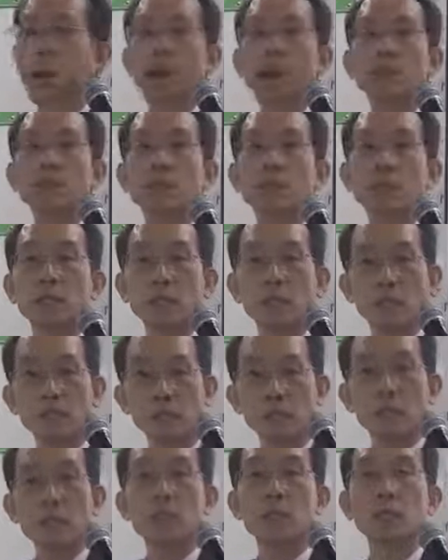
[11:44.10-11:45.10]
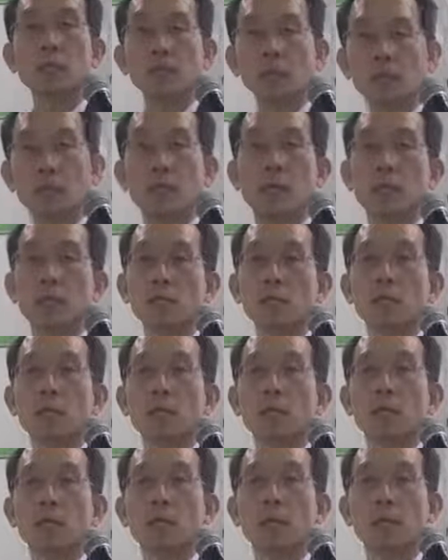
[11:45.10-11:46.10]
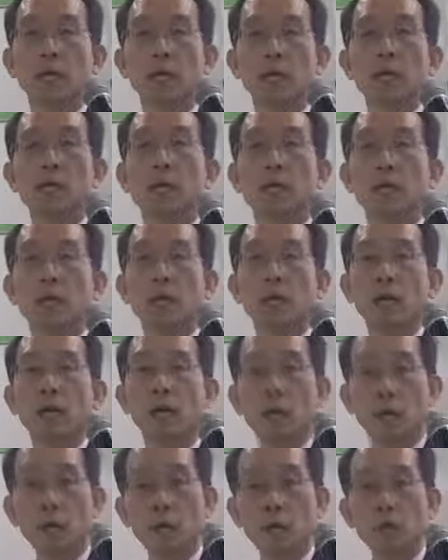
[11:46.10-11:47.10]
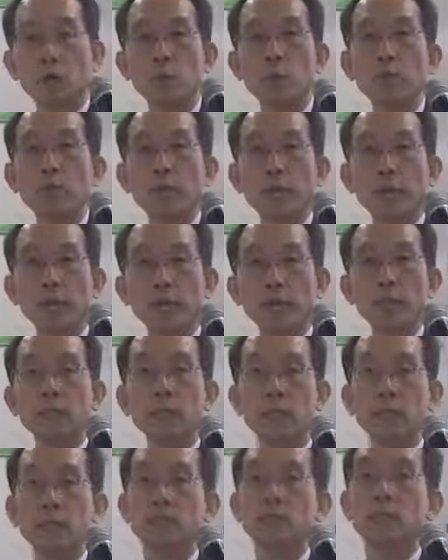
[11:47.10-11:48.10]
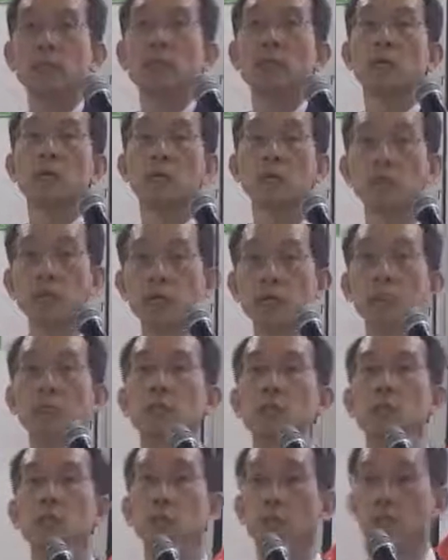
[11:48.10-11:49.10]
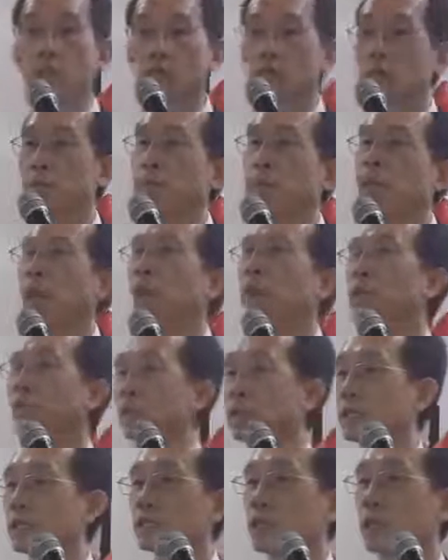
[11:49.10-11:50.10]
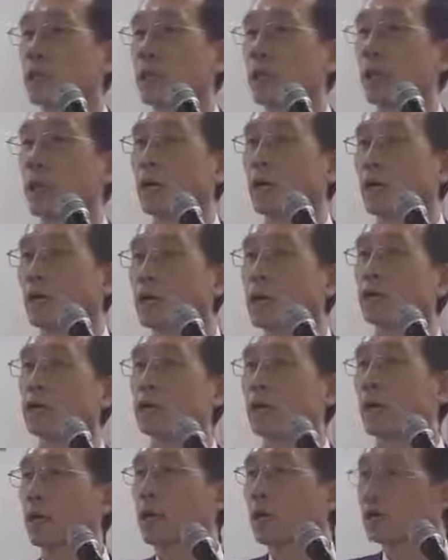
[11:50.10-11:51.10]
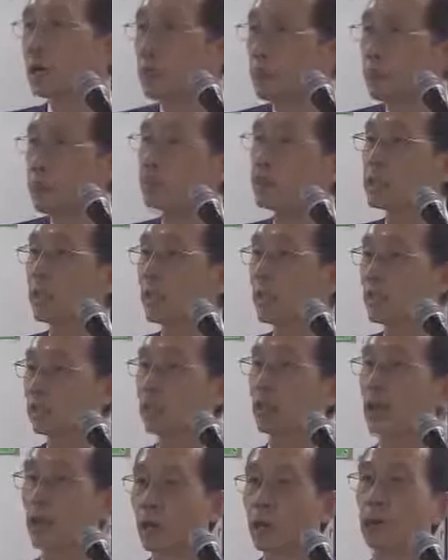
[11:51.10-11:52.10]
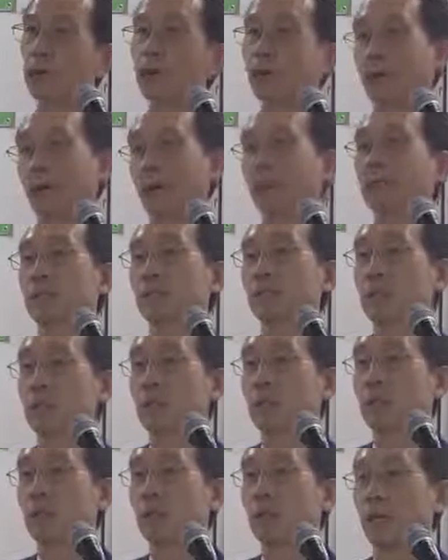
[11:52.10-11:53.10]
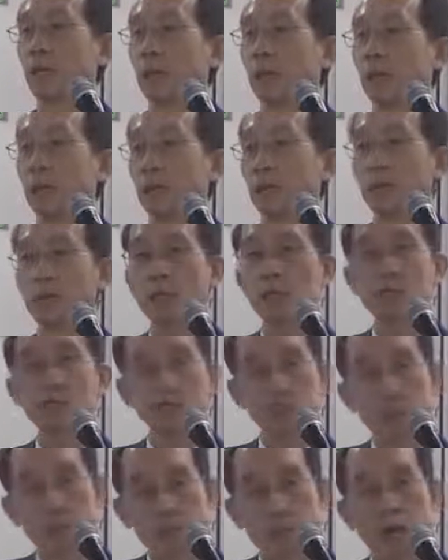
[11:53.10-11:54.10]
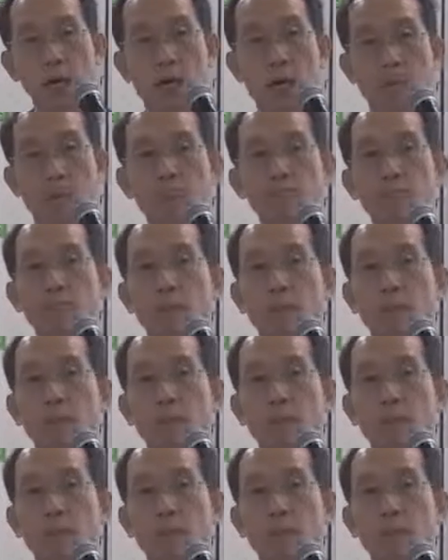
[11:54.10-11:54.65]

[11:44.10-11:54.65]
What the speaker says: past 30 years, he accumulated rich experience in the cultivation of the herbal medicine. I think this time,